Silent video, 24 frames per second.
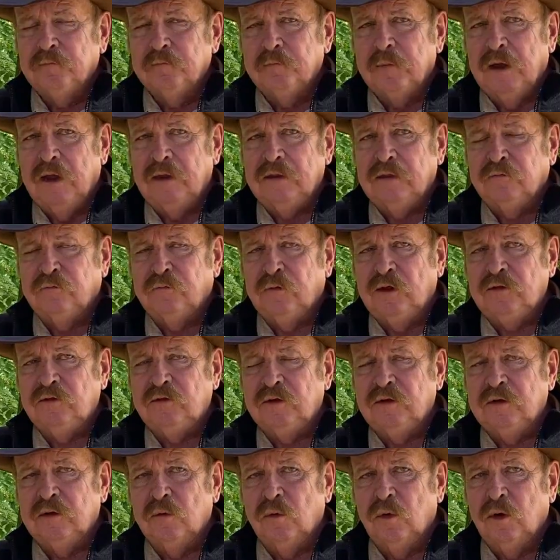By the French
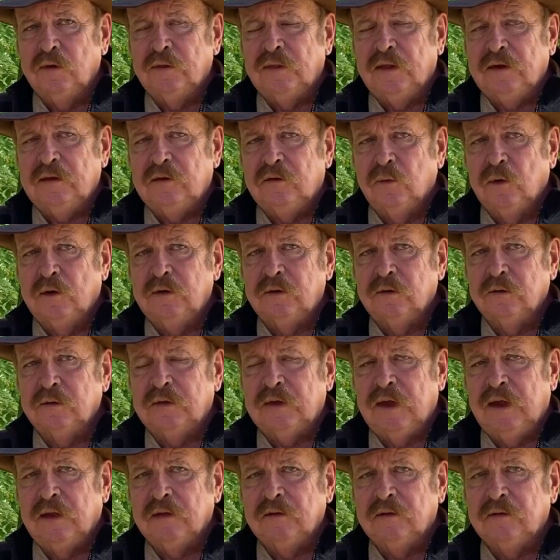Indian War, they had dwindled
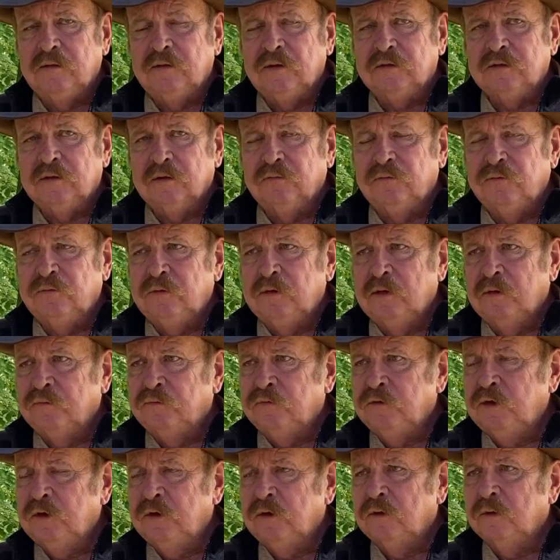down to just a
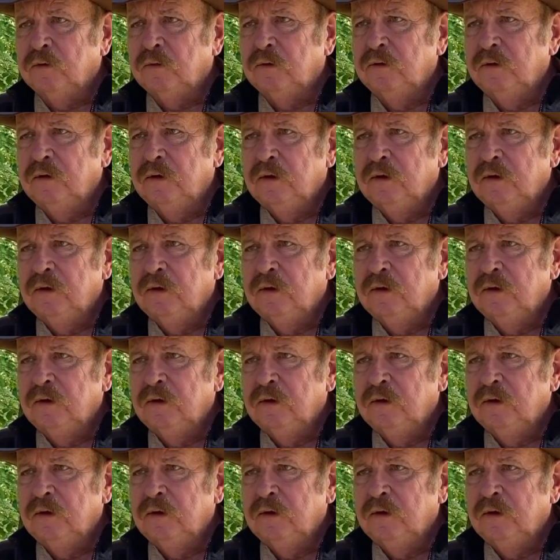few,